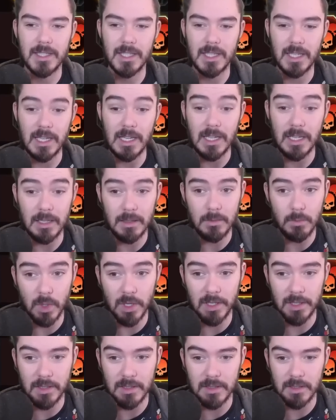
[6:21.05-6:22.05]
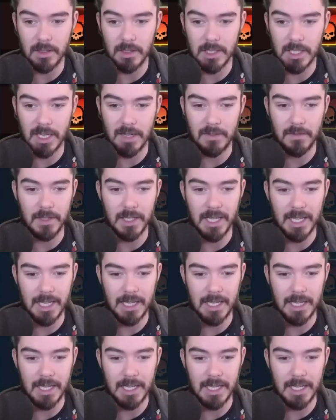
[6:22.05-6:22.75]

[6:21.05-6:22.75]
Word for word: The key ones are definitely